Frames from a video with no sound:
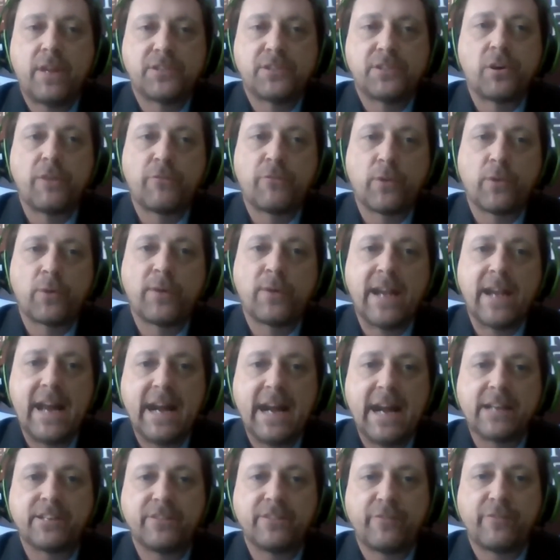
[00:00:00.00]
so, if we're
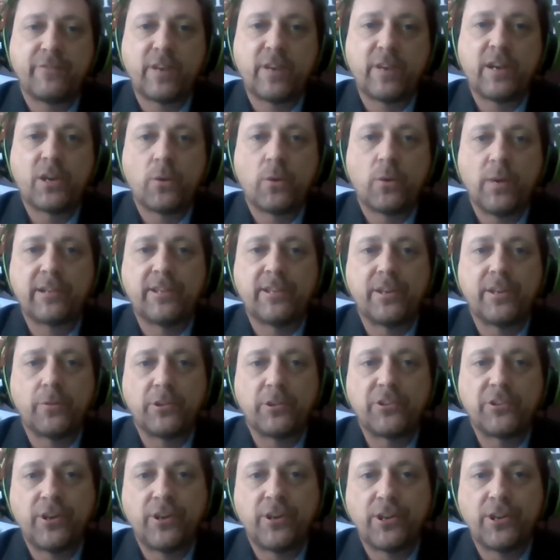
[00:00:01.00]
reacting very quickly and
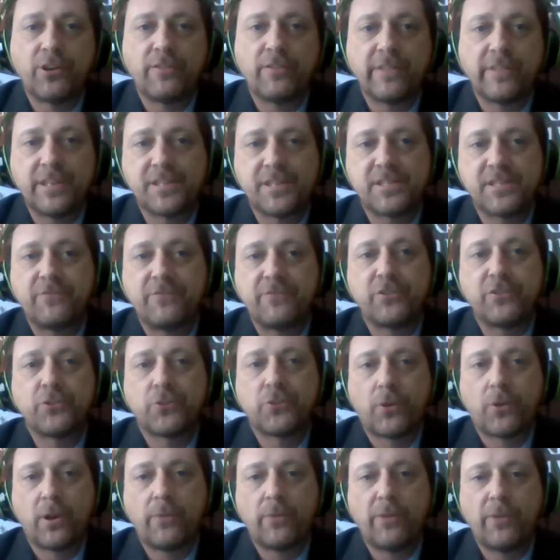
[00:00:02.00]
we're turning over this
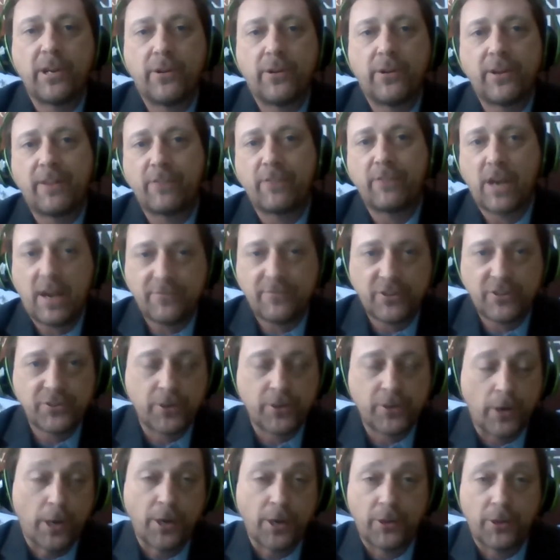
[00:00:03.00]
inventory, we don't ever have to
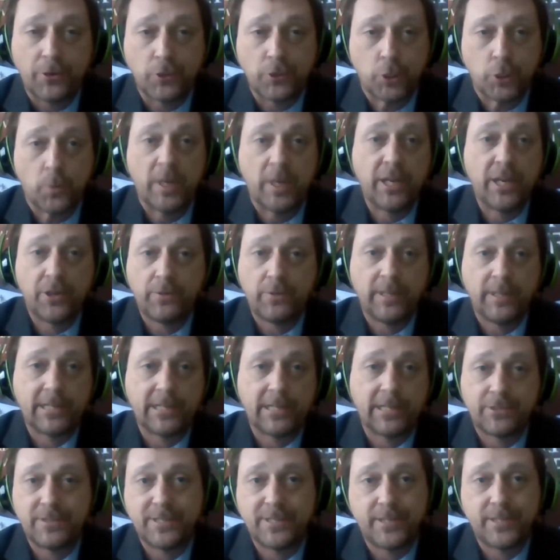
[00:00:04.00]
turn another tree into
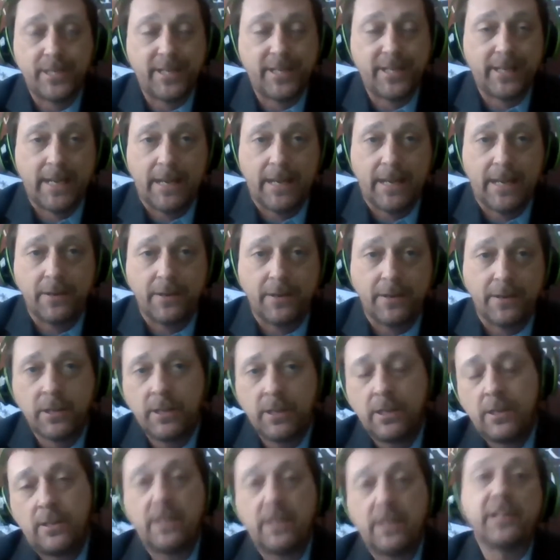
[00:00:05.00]
electricity again.
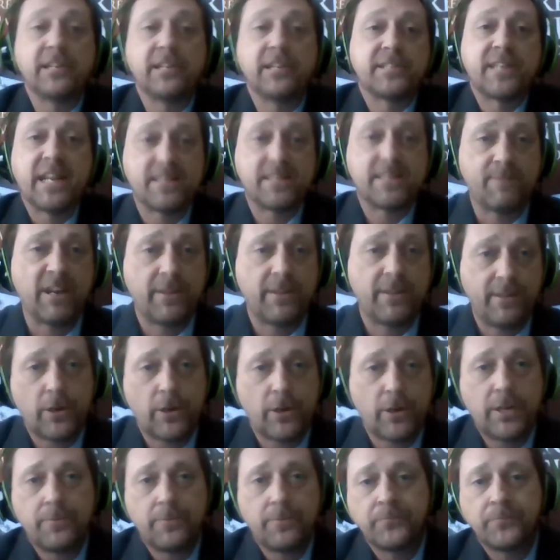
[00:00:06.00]
At least that's my
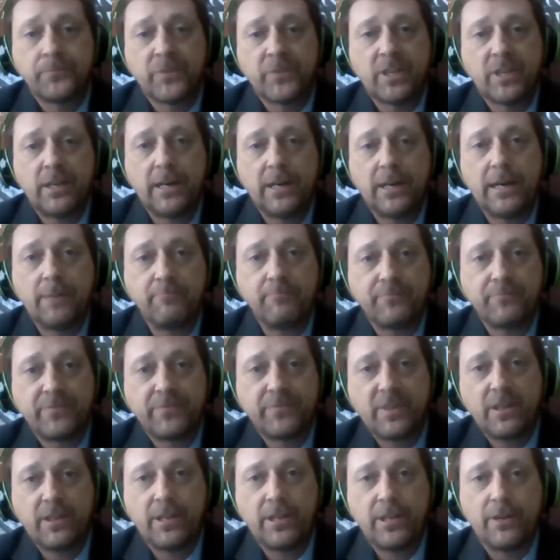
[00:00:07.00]
theory. Um,
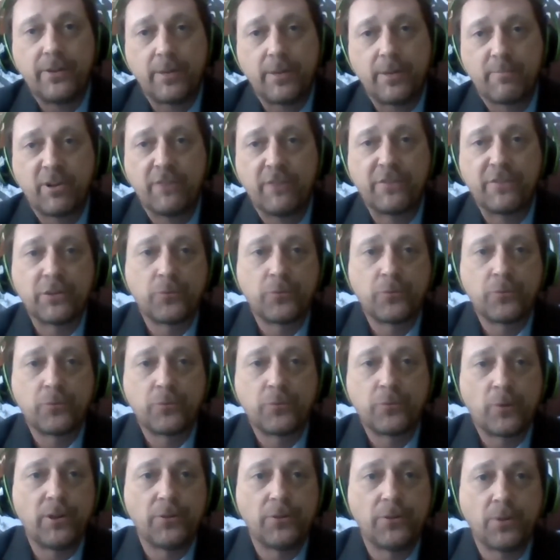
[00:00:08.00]
you know, in a perfect
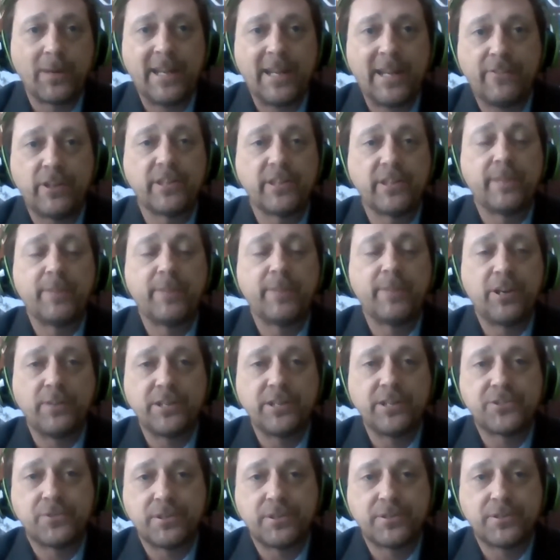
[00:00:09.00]
world where we have unlimited
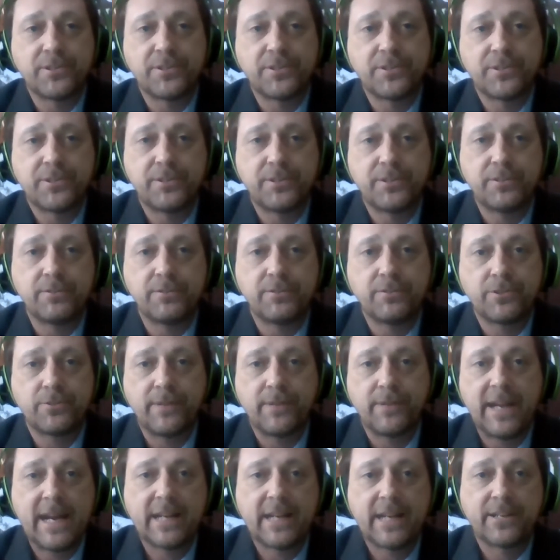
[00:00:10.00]
resources to to
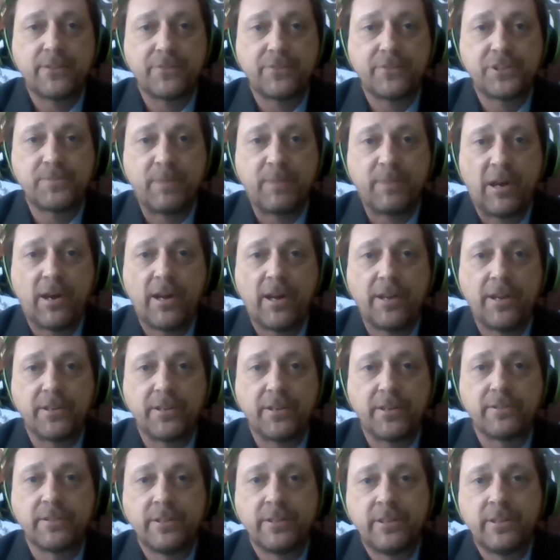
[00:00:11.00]
react and respond and